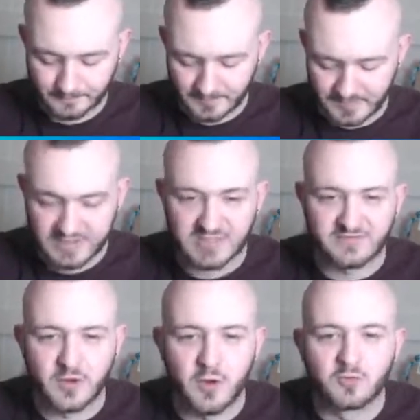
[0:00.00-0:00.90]
Actually, have
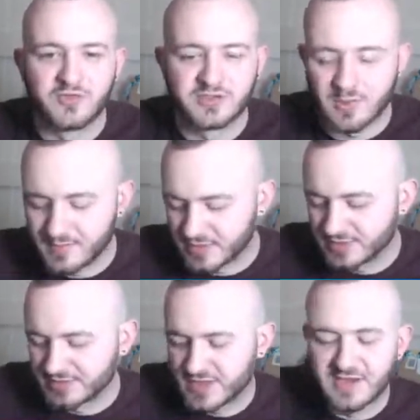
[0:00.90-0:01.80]
to hold this one
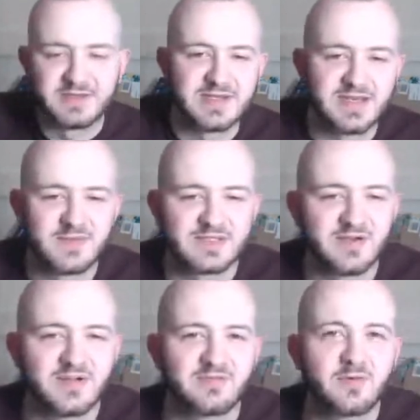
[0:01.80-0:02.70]
because I didn't give myself
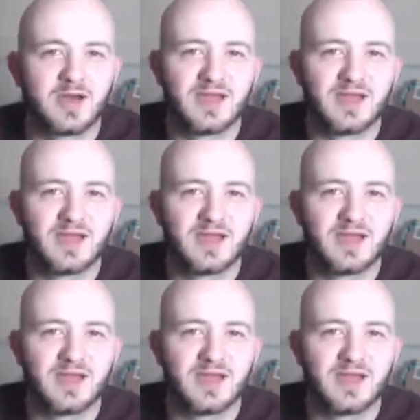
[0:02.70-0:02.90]
enough wire.